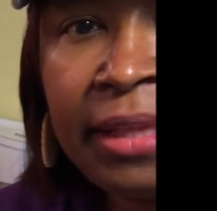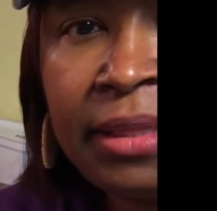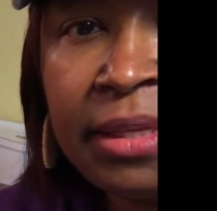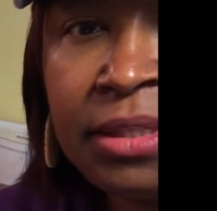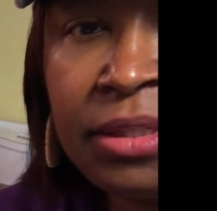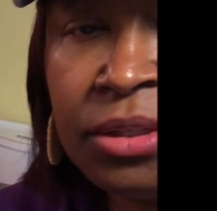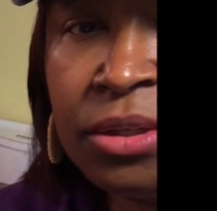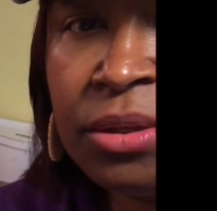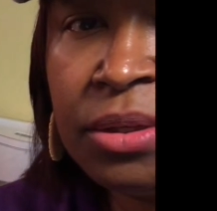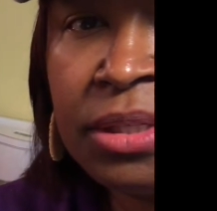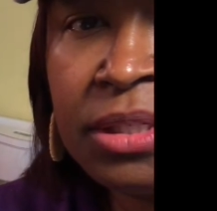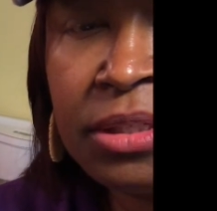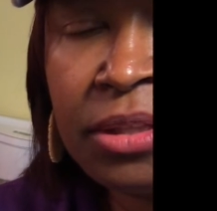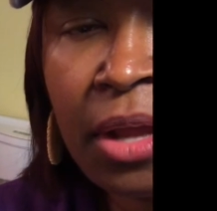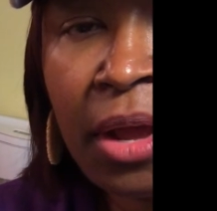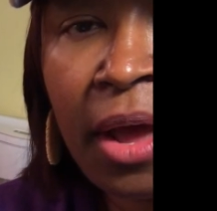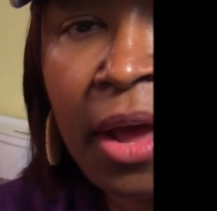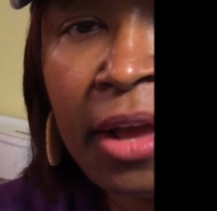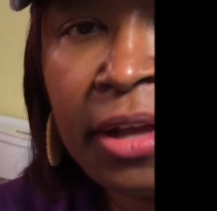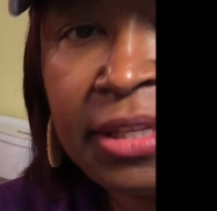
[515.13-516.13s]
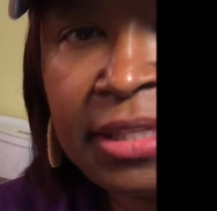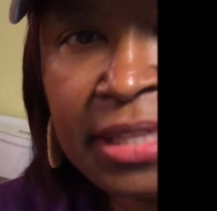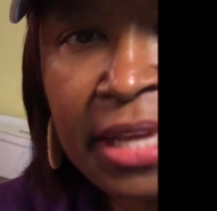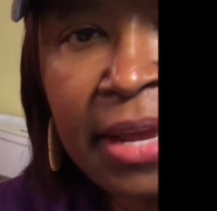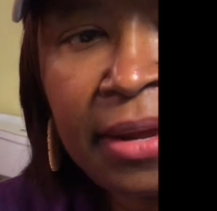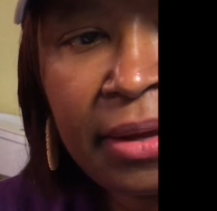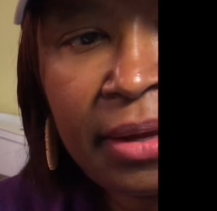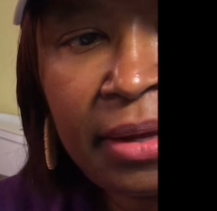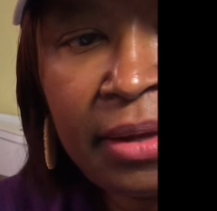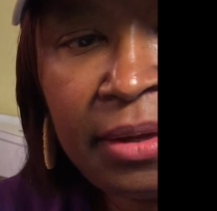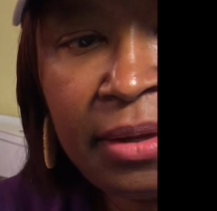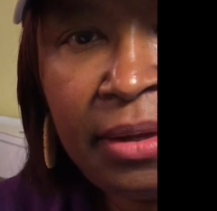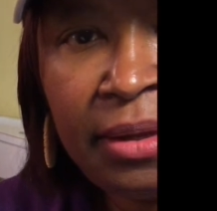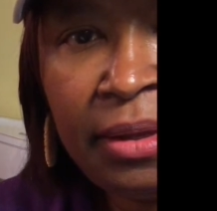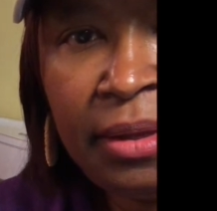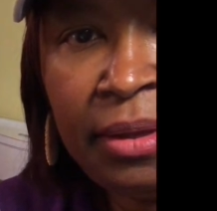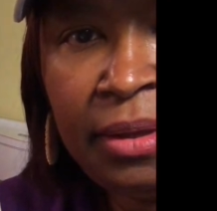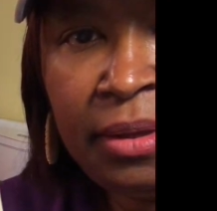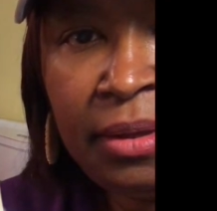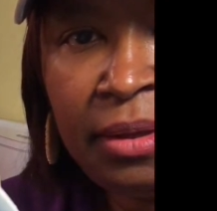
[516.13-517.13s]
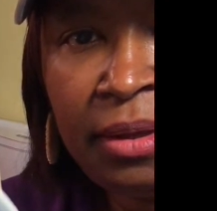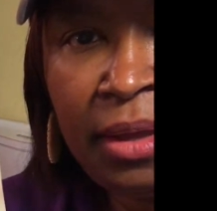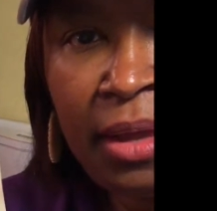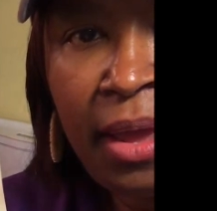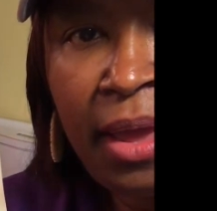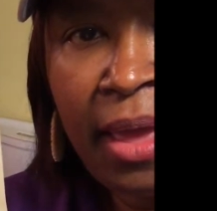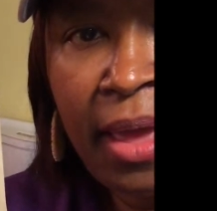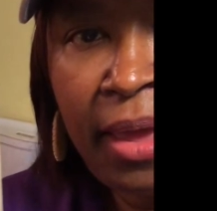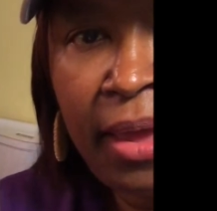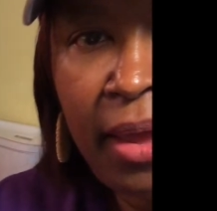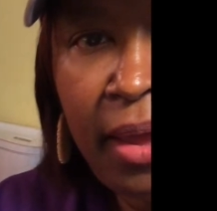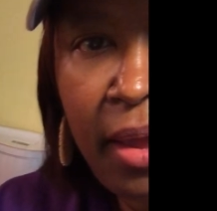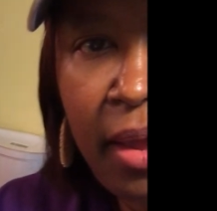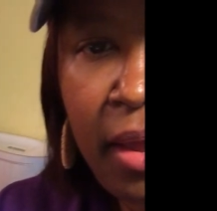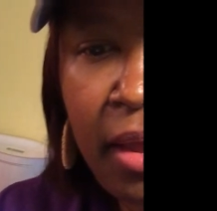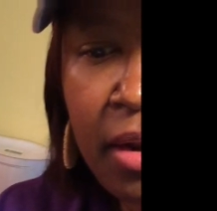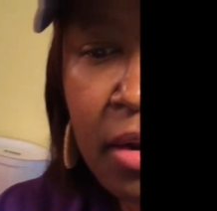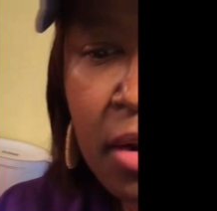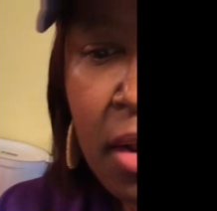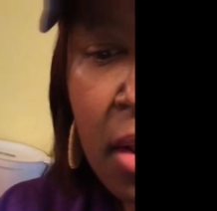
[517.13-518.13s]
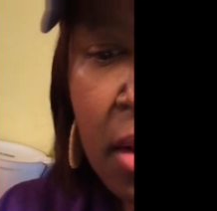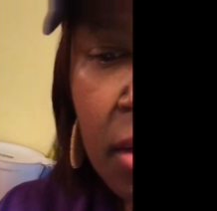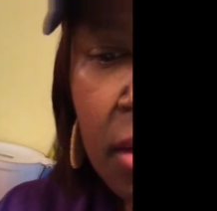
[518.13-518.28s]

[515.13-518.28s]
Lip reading: this to the sink, and